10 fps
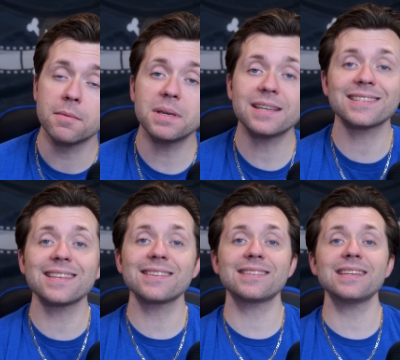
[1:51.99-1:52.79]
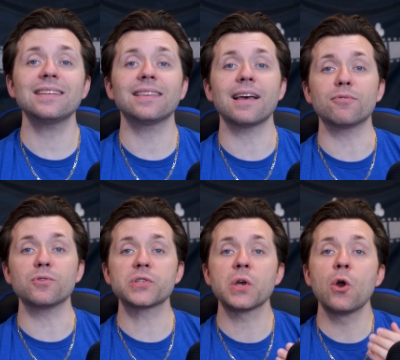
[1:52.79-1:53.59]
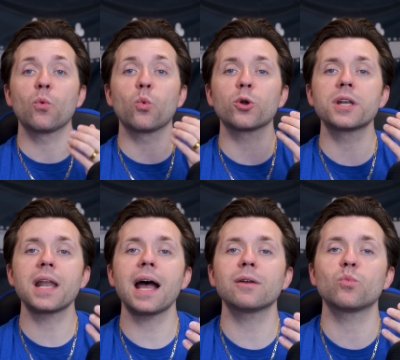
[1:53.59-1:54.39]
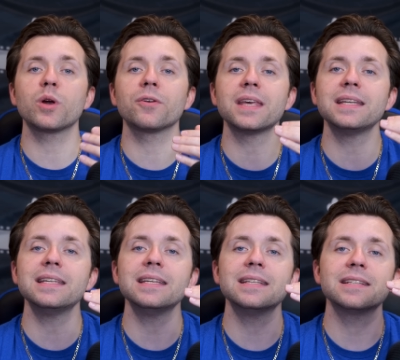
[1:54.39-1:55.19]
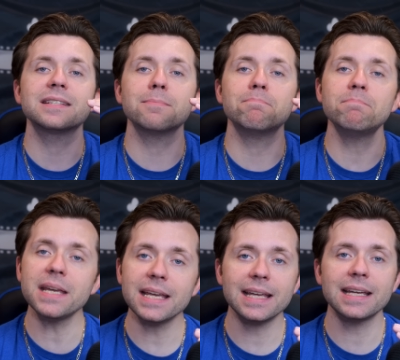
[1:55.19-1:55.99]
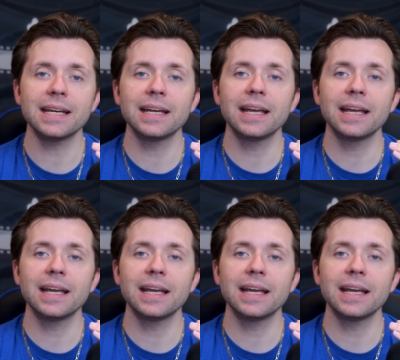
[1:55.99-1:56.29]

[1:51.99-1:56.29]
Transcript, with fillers: because the sea levels were not where they needed to be